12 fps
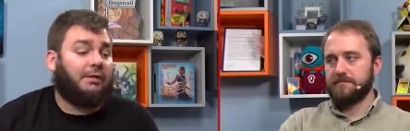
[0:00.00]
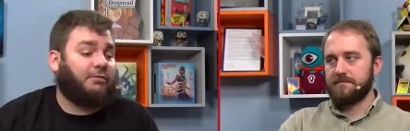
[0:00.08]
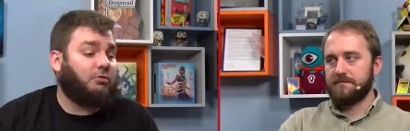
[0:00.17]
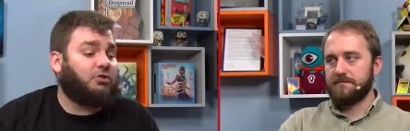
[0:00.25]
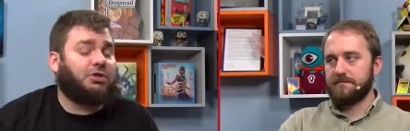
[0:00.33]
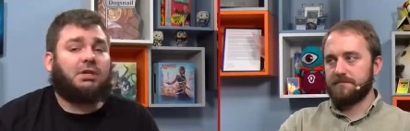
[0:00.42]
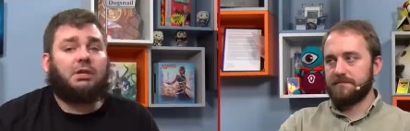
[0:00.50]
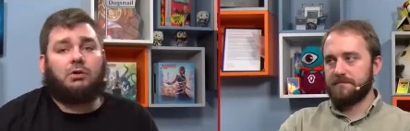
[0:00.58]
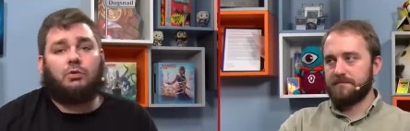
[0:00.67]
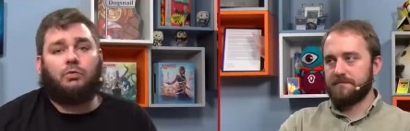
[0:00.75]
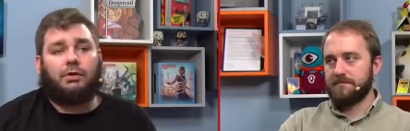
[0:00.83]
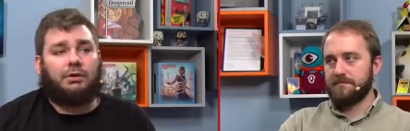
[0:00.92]
Speaker 1: if you just get
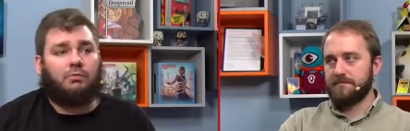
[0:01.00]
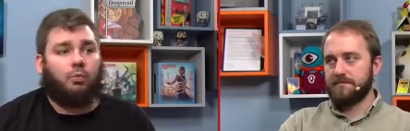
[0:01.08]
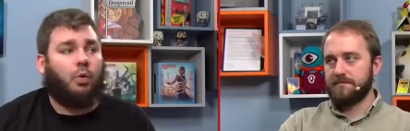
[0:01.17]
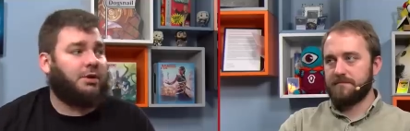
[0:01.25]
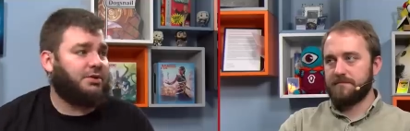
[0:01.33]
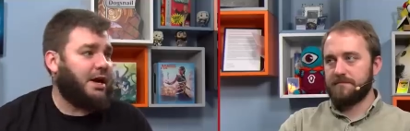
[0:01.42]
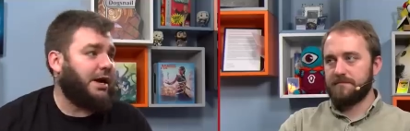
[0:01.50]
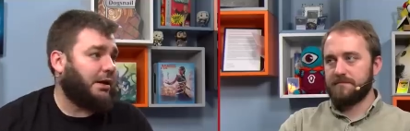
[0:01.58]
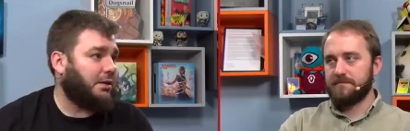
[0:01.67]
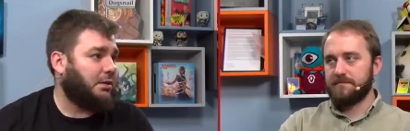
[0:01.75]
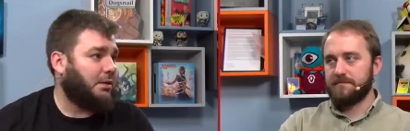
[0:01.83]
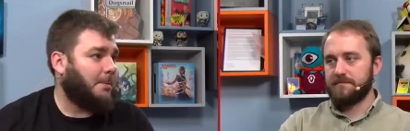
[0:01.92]
good with one
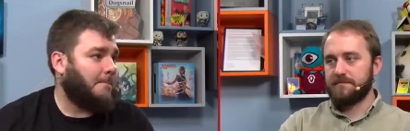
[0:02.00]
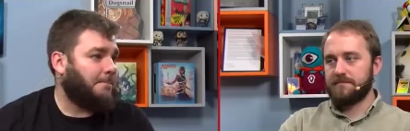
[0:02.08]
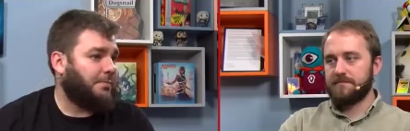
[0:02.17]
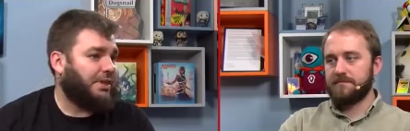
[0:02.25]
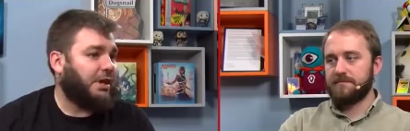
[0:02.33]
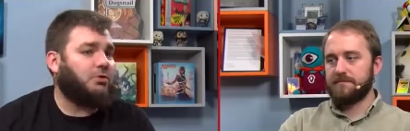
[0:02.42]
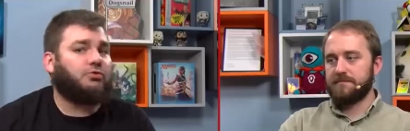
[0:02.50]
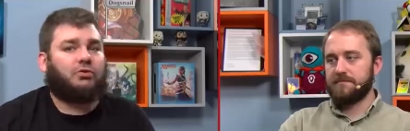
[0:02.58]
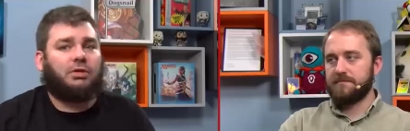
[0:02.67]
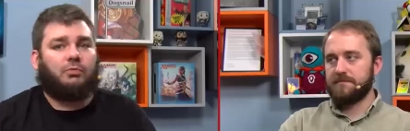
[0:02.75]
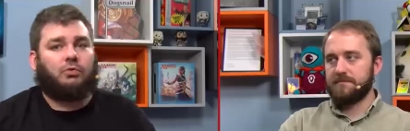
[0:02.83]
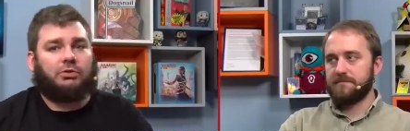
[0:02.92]
deck, that
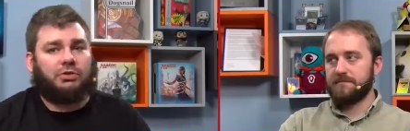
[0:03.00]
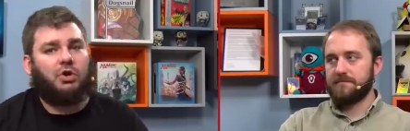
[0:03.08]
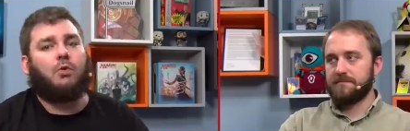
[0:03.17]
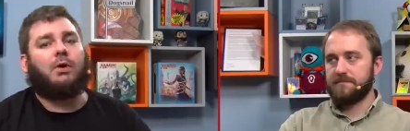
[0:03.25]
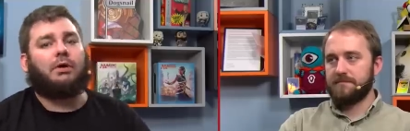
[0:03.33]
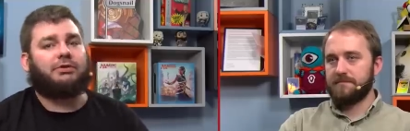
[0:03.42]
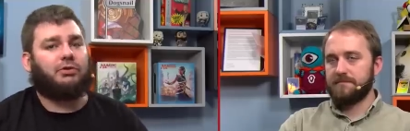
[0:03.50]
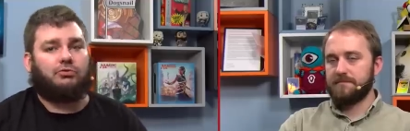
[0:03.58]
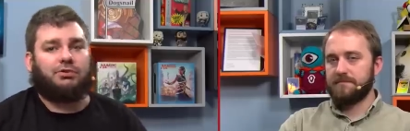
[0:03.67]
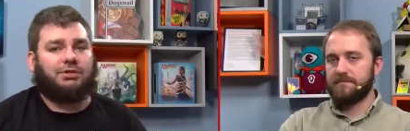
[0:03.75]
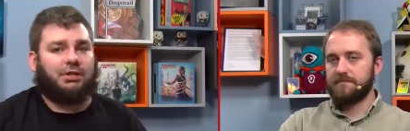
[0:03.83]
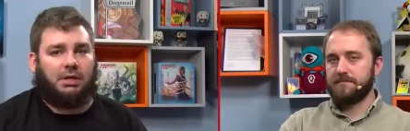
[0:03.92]
usually will snowball into
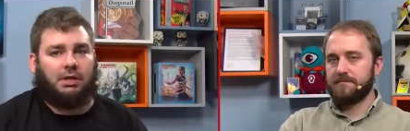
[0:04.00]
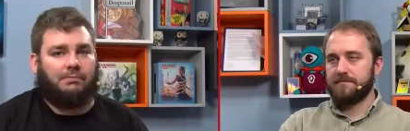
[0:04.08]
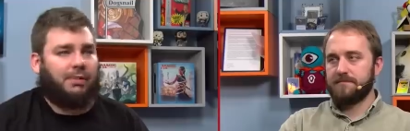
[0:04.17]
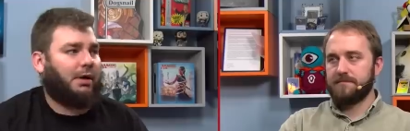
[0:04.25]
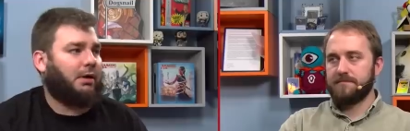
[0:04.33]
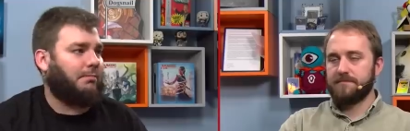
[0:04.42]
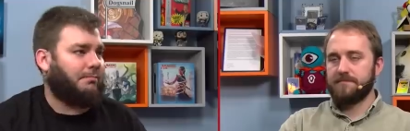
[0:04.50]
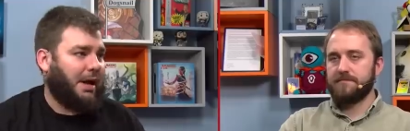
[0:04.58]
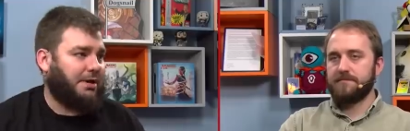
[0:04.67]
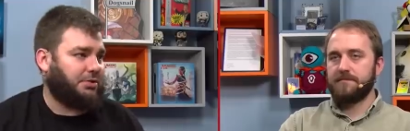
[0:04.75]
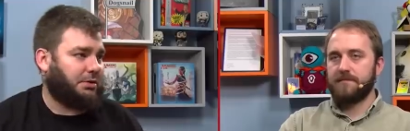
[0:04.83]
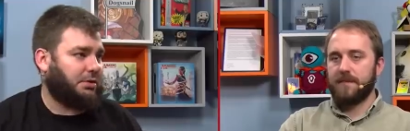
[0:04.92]
you just getting better at
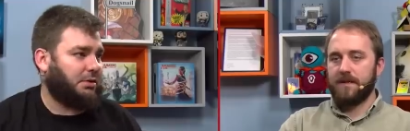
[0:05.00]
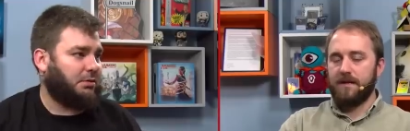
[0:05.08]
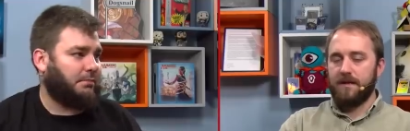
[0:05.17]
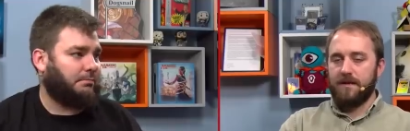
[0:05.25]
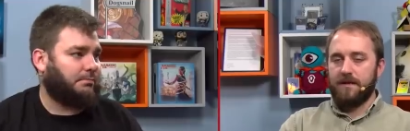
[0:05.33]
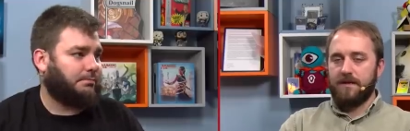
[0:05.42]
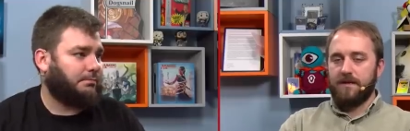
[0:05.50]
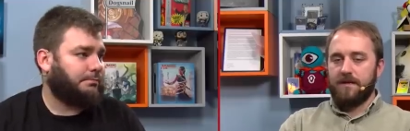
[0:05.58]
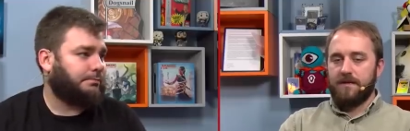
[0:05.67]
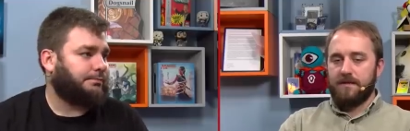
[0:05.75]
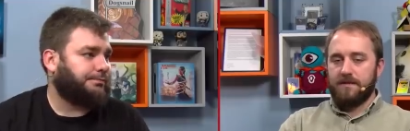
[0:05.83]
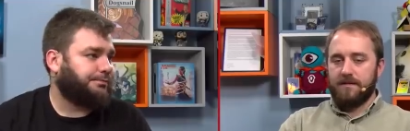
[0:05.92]
magic.
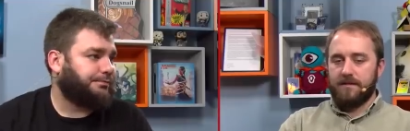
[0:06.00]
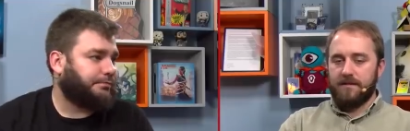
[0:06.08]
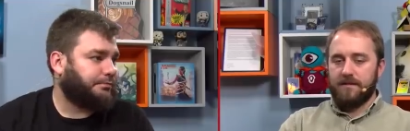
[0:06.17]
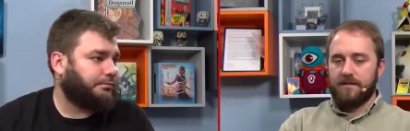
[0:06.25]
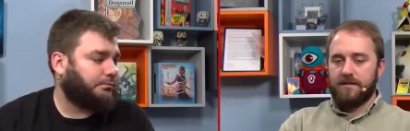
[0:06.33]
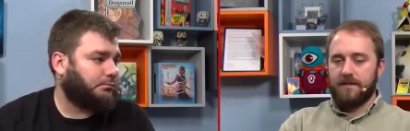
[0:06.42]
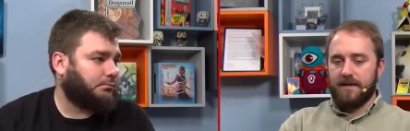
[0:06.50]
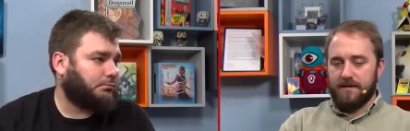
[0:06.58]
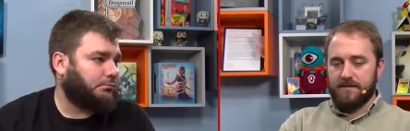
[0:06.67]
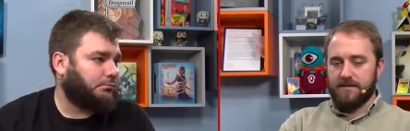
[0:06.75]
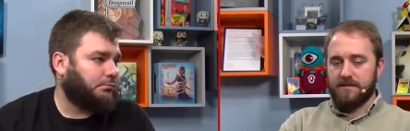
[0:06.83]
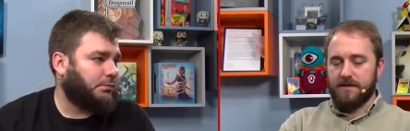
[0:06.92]

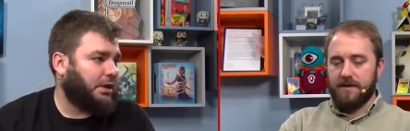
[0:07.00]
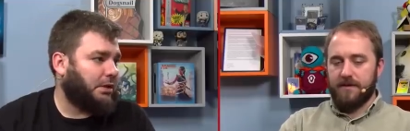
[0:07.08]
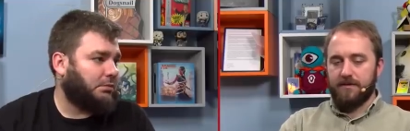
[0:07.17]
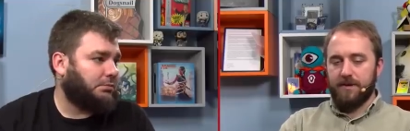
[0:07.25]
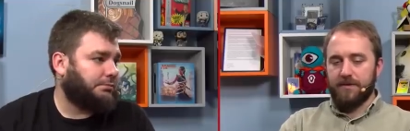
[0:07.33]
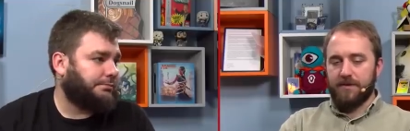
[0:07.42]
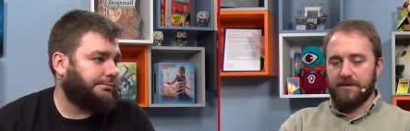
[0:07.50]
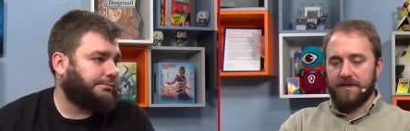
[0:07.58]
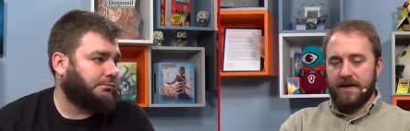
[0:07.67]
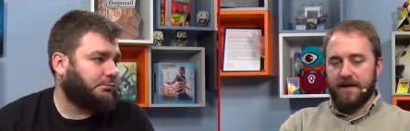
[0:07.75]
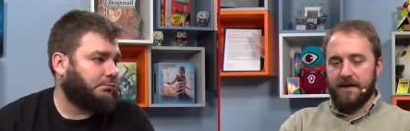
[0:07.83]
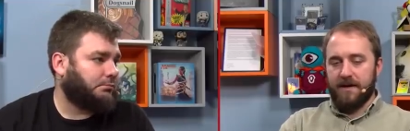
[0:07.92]
Speaker 2: Yes, I agree with all
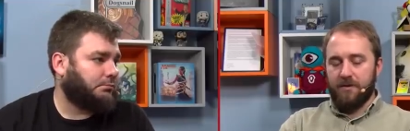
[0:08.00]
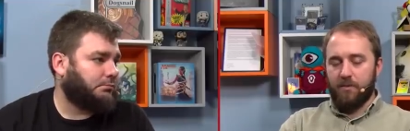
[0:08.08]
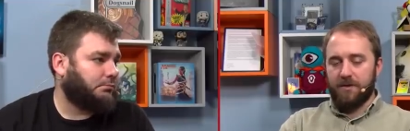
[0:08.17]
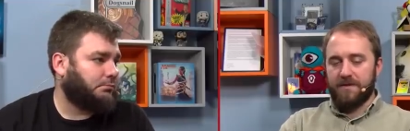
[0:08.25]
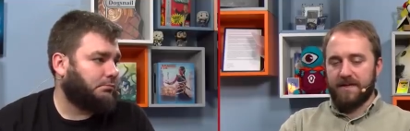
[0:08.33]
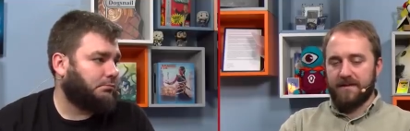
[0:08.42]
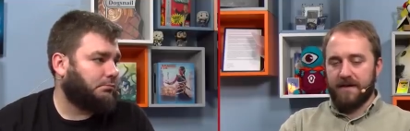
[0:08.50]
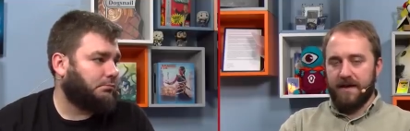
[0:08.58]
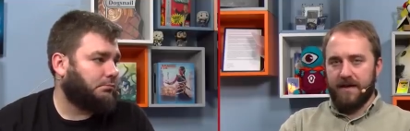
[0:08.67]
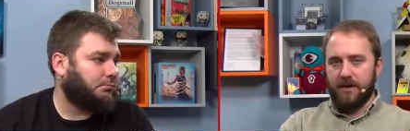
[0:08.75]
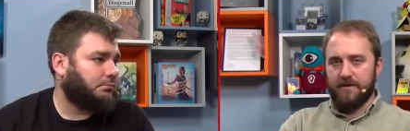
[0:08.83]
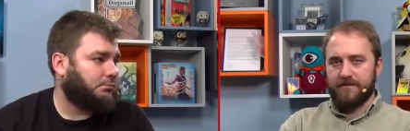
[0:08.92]
that. I, one thing that
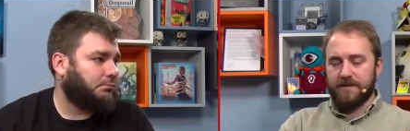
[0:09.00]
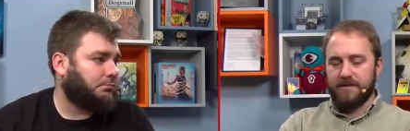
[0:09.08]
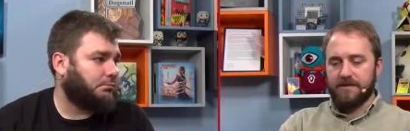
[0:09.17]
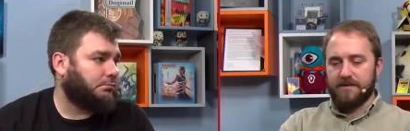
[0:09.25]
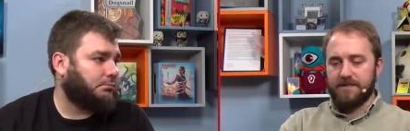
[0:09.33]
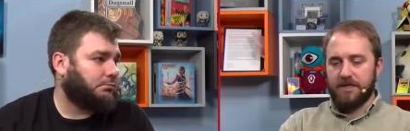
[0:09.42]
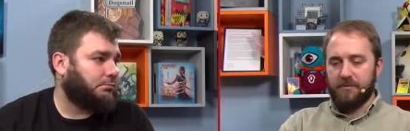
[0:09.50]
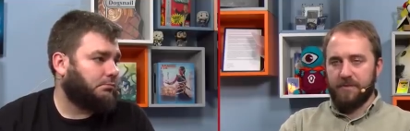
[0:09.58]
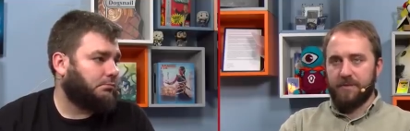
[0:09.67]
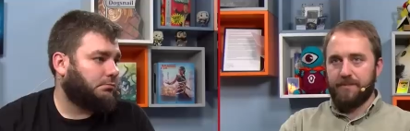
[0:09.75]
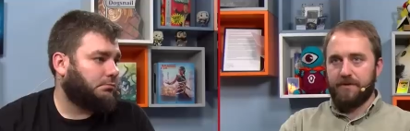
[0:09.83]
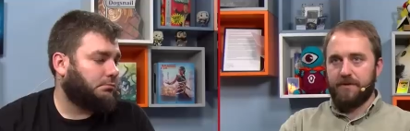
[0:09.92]
I often tell
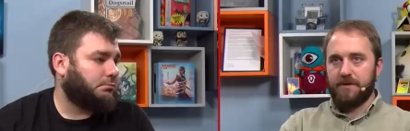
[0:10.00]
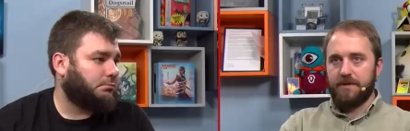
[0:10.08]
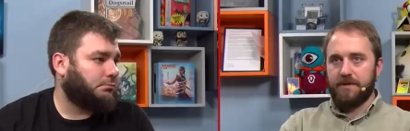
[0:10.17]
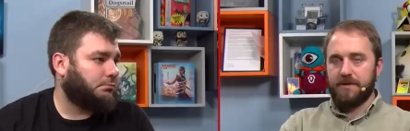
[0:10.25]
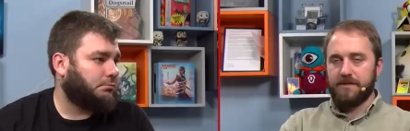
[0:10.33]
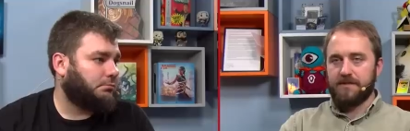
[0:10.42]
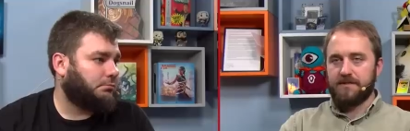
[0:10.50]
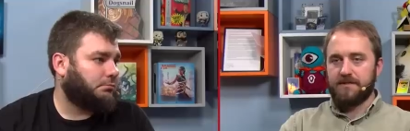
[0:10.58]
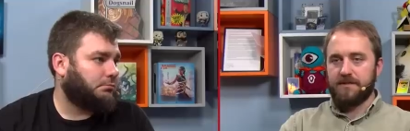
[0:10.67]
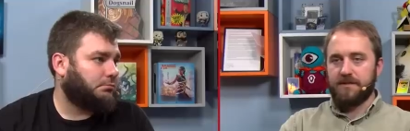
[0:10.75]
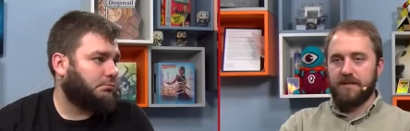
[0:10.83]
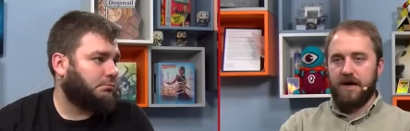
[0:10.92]
people is
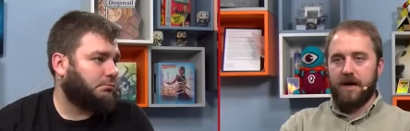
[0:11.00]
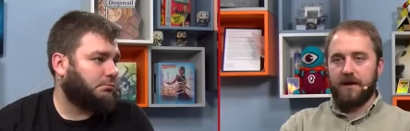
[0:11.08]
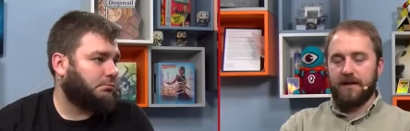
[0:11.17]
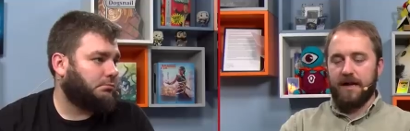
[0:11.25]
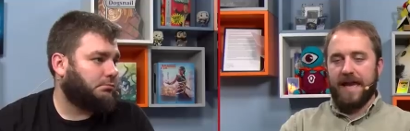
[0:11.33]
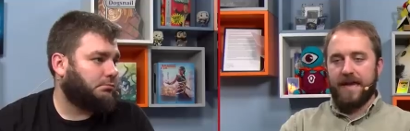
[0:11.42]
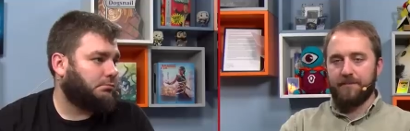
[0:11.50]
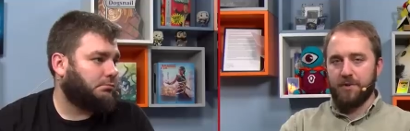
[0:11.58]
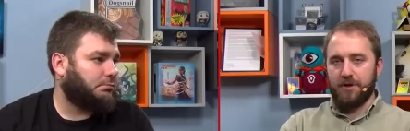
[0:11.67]
to not hamper